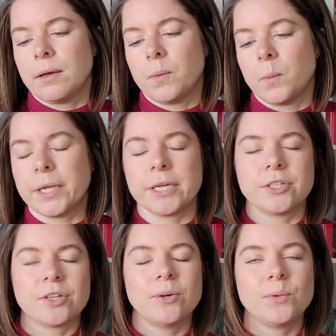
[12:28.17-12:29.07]
when I
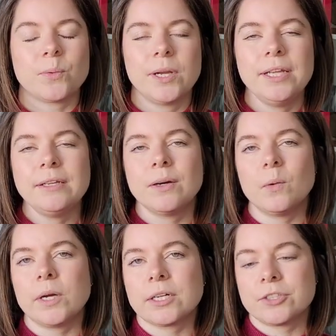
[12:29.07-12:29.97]
don't really know
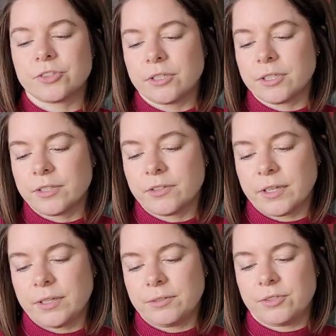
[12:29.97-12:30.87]
where I started,
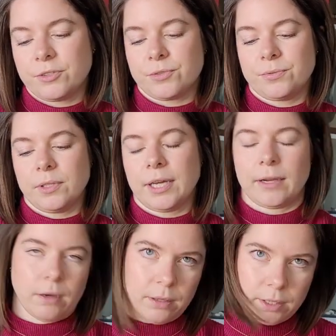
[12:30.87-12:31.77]
I just feel
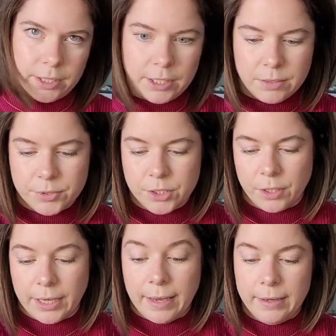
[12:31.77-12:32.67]
like I haven't
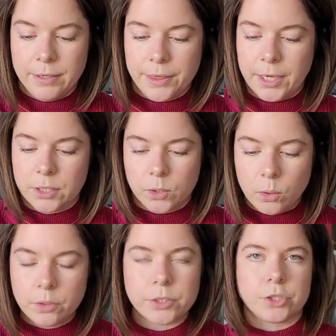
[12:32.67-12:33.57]
done anything at
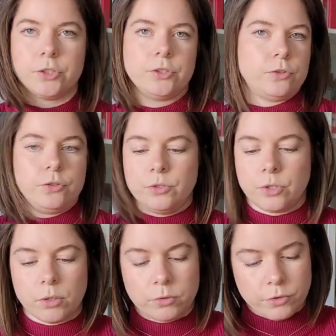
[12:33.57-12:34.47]
all. You
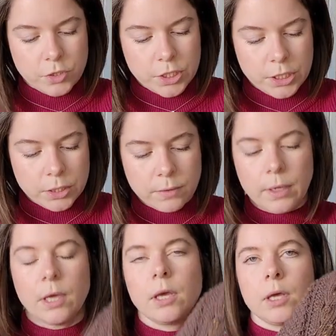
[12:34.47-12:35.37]
don't see it,
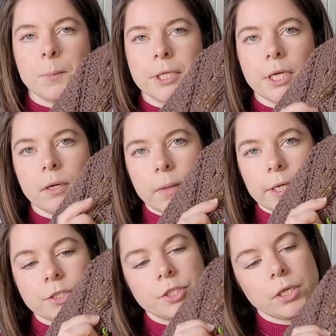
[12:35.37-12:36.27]
but now I
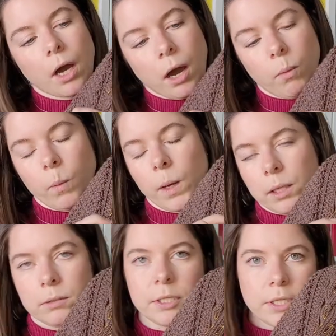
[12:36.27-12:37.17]
can see. Oh wow,
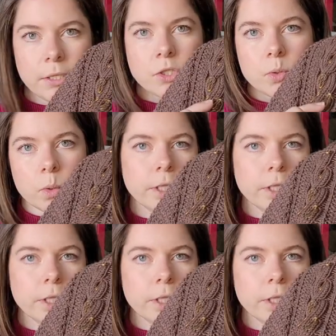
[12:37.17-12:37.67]
it's